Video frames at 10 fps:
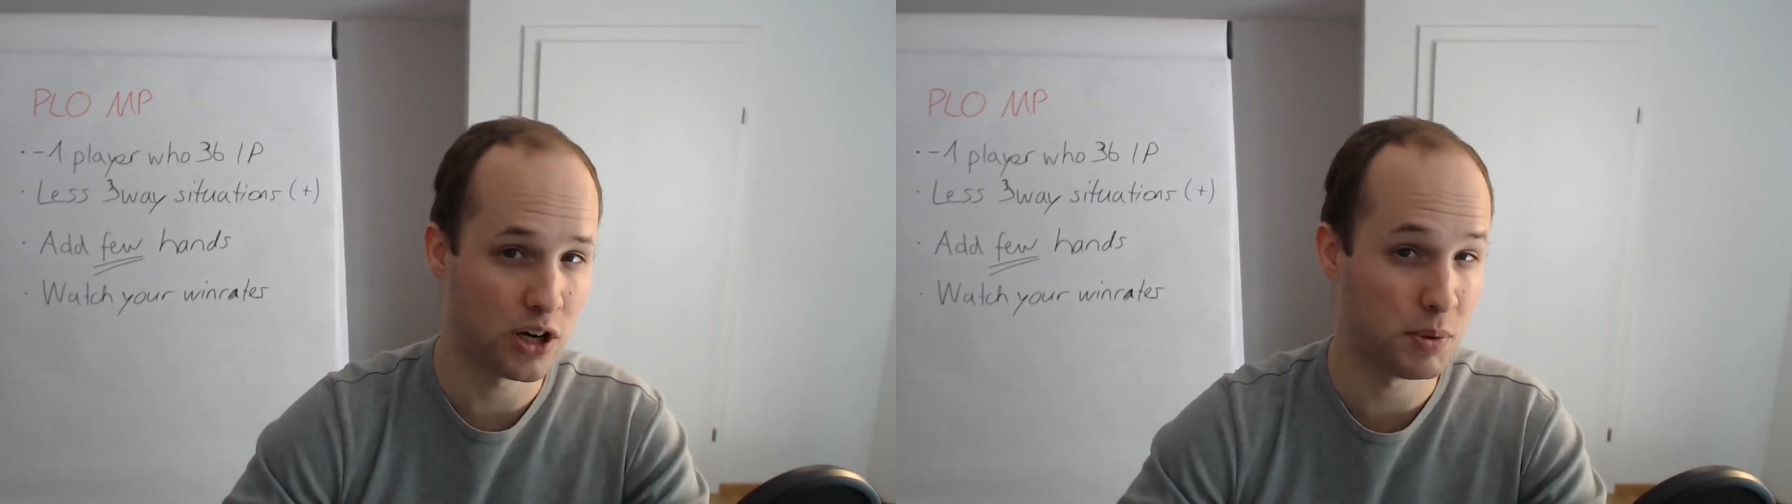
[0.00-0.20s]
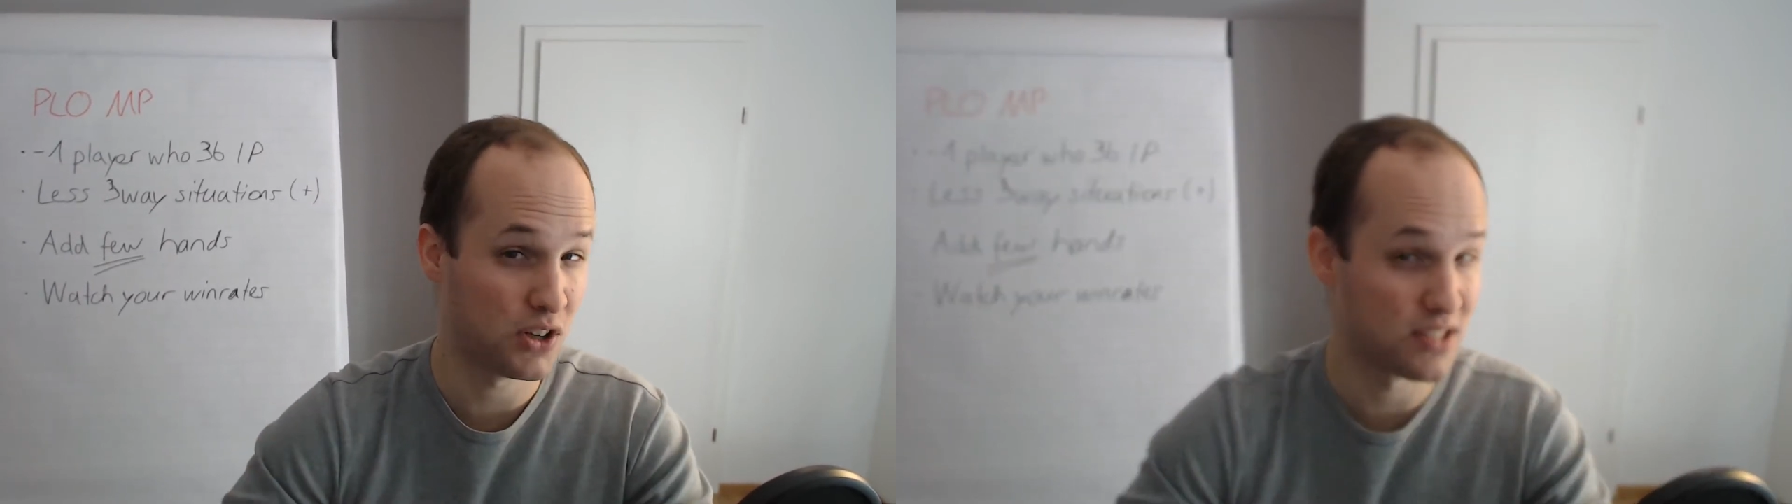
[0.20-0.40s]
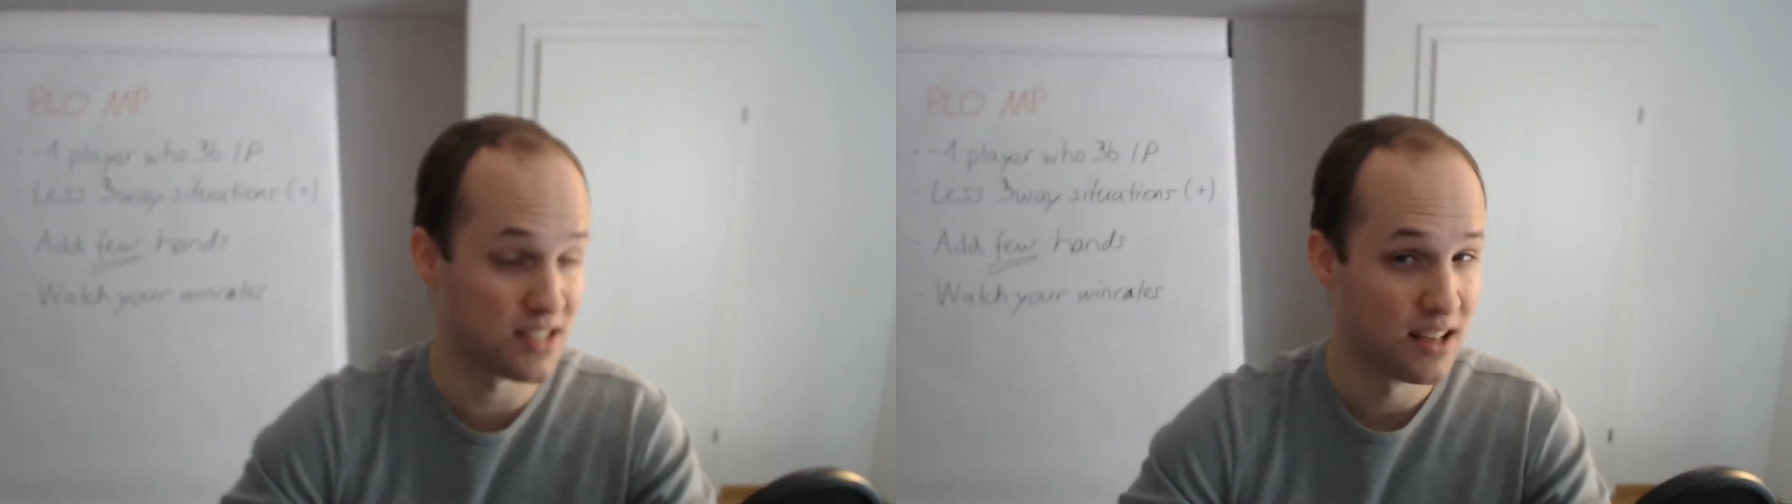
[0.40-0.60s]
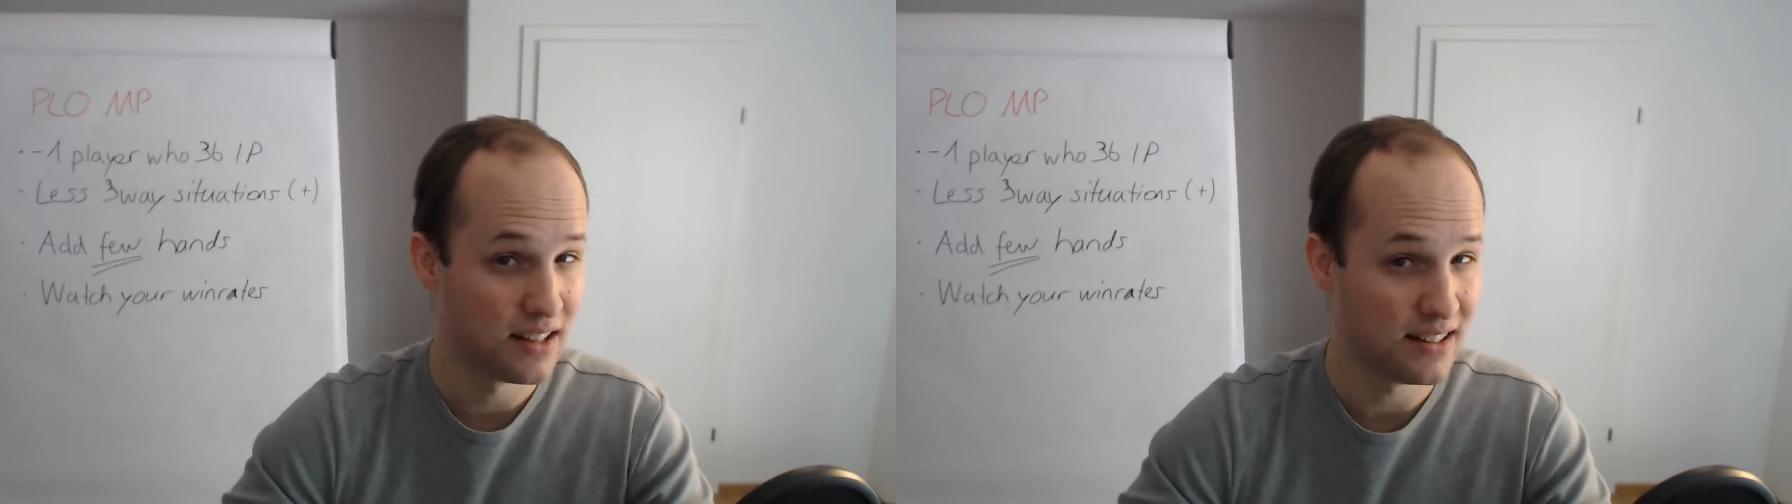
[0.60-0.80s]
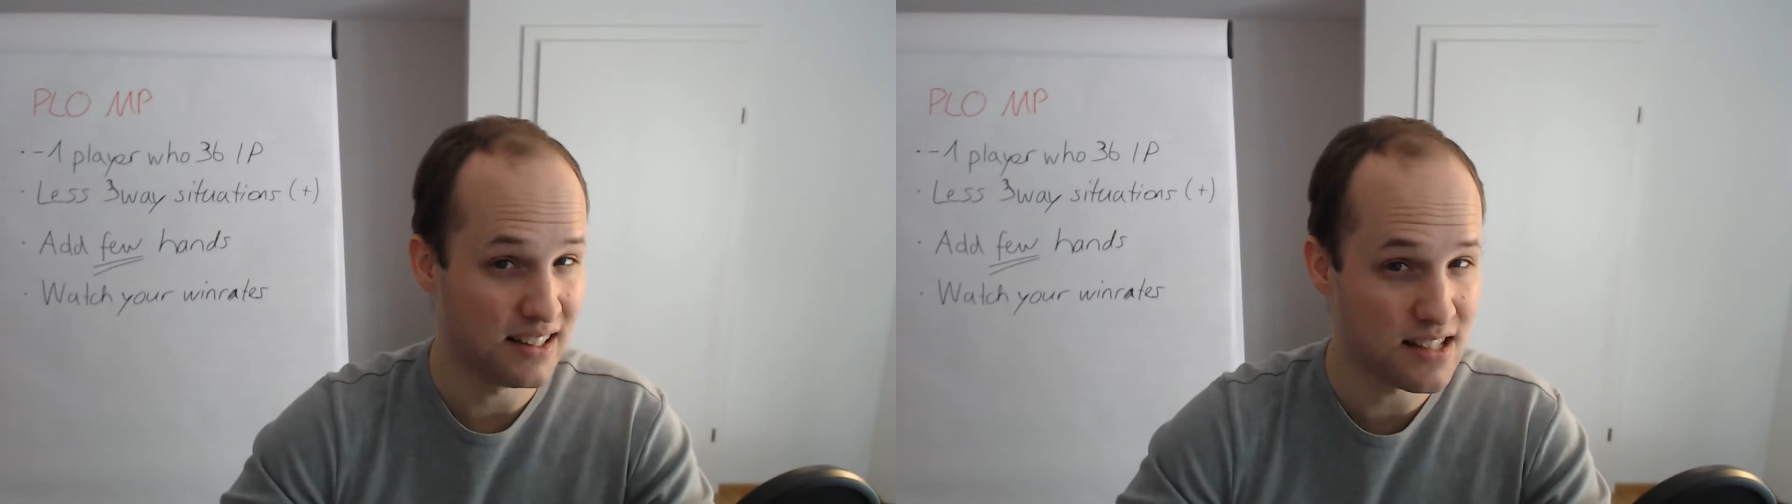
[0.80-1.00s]
because
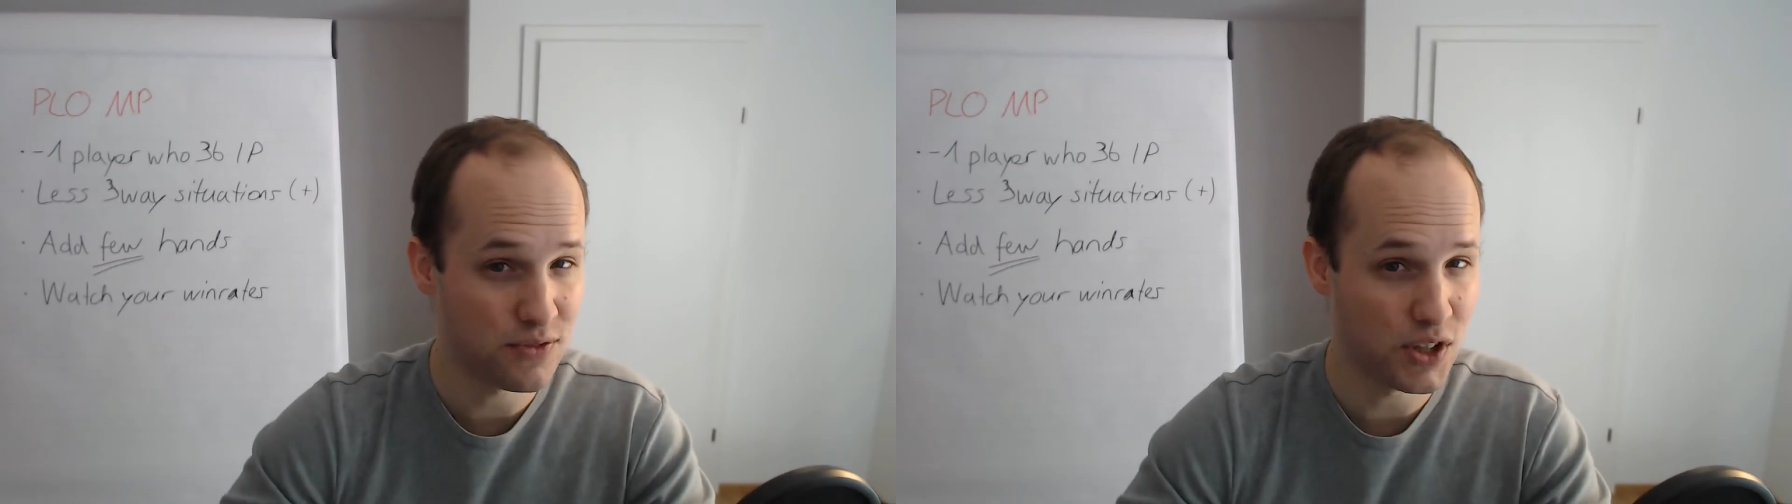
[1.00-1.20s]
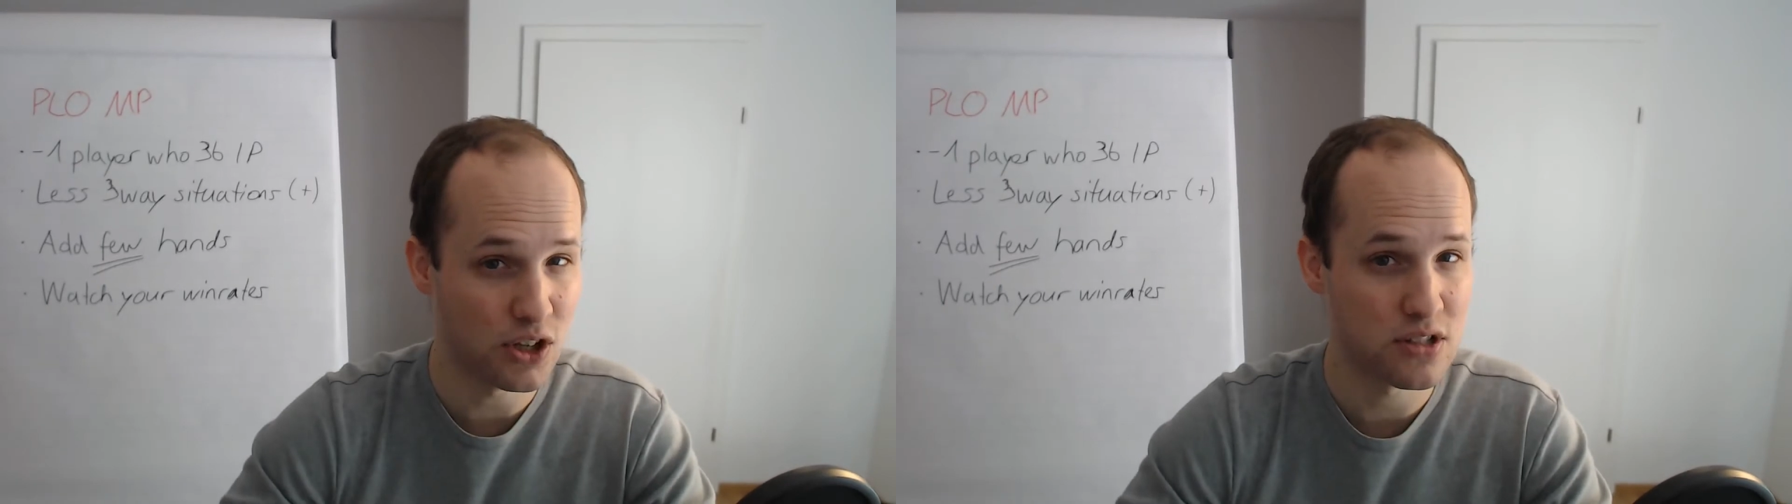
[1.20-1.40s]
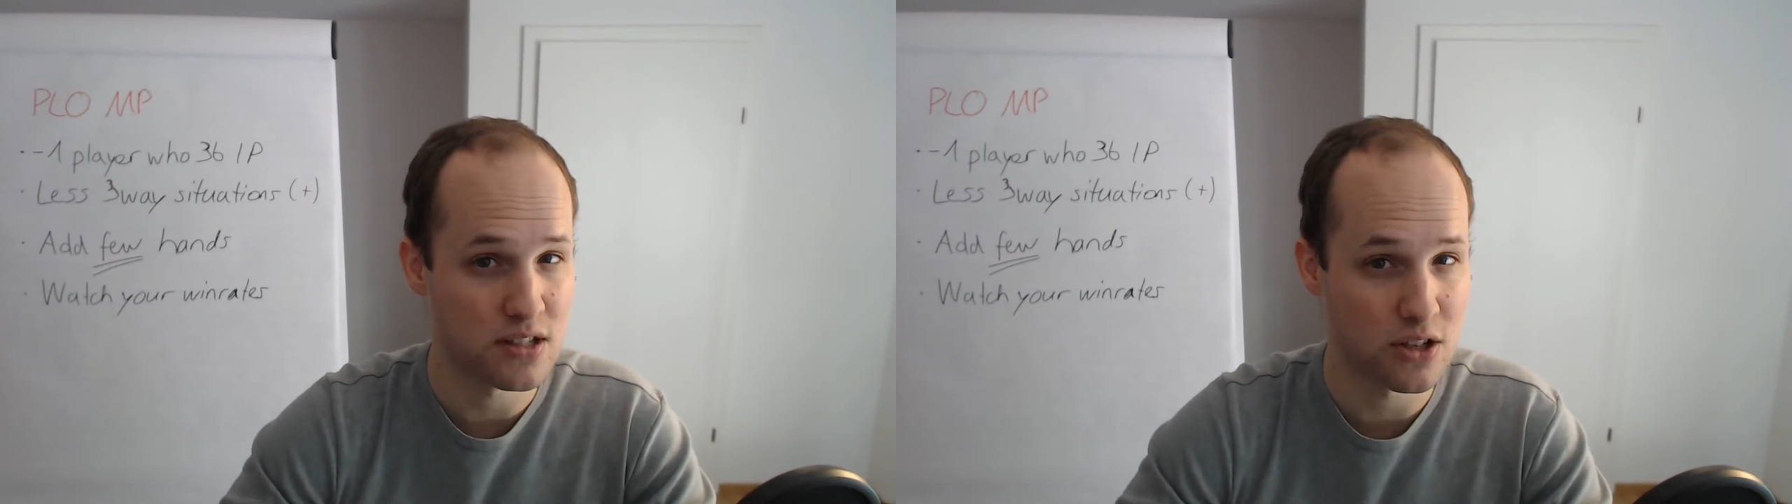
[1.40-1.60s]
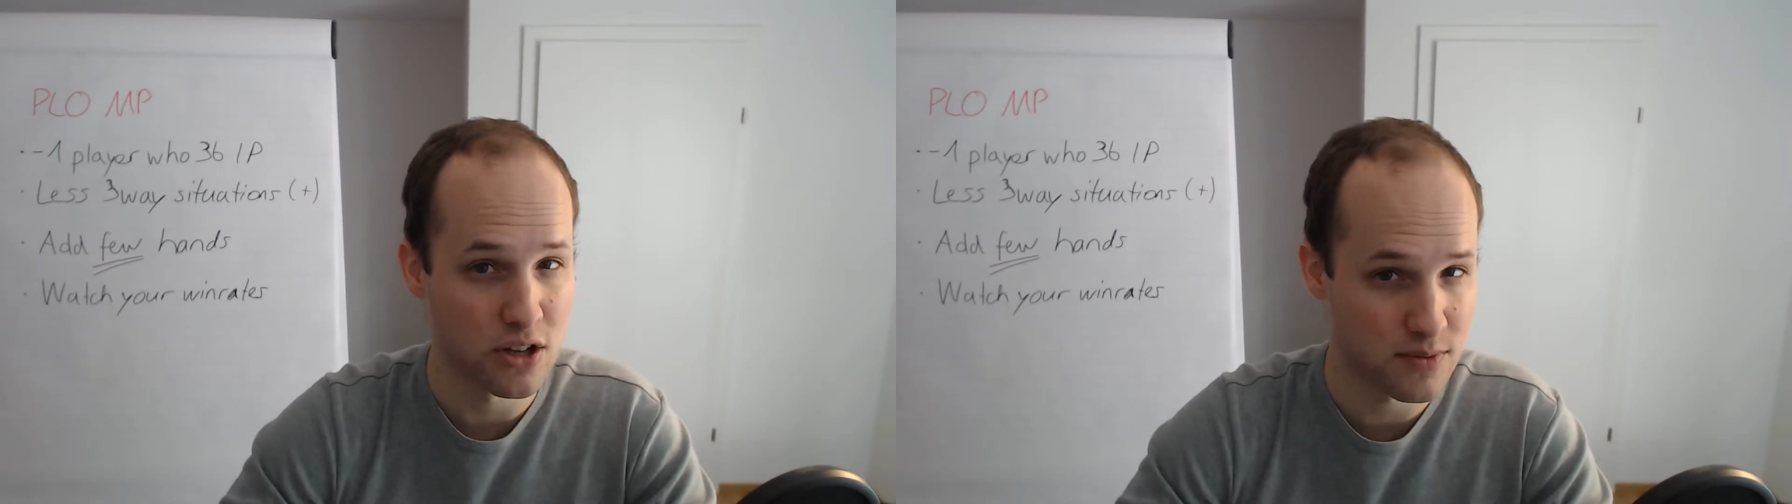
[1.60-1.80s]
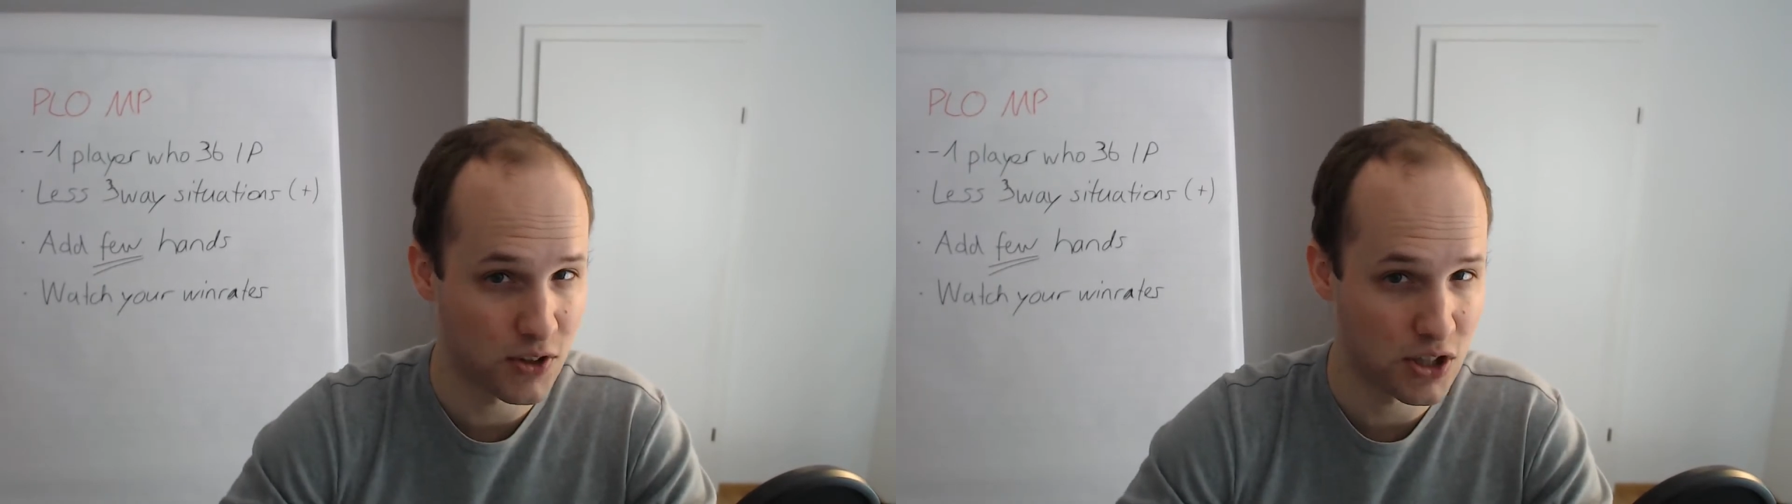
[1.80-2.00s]
these videos, these
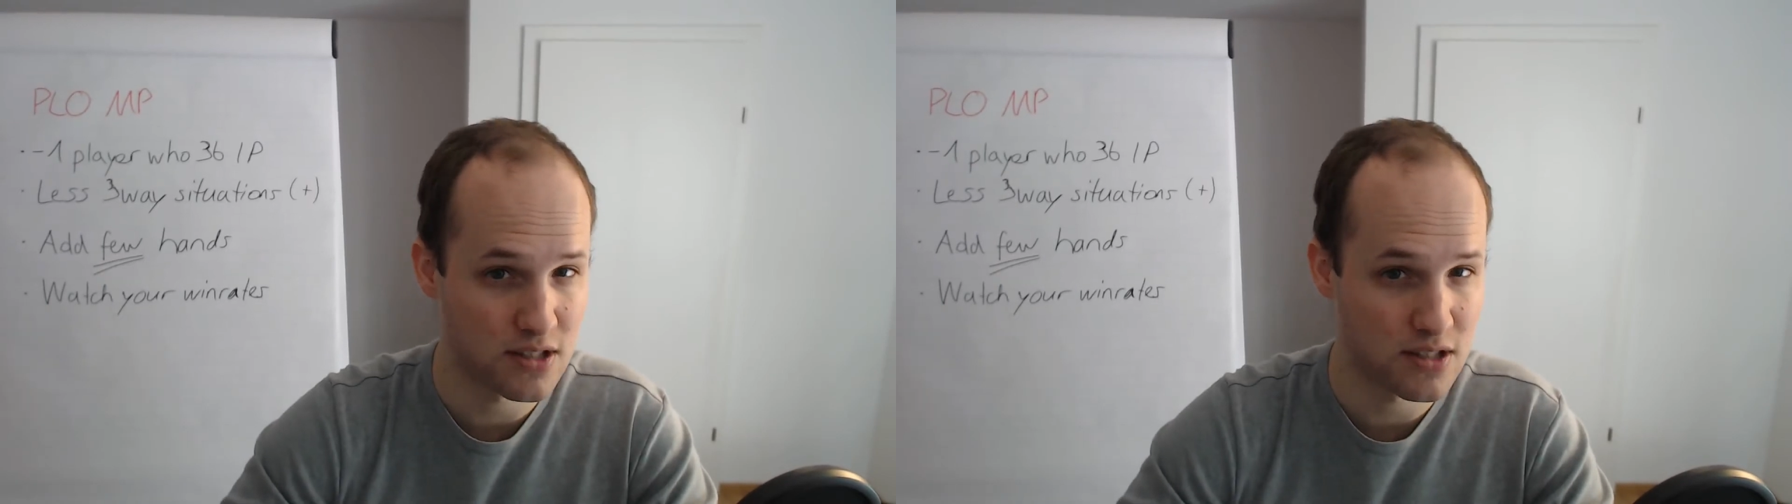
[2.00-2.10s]
concept videos,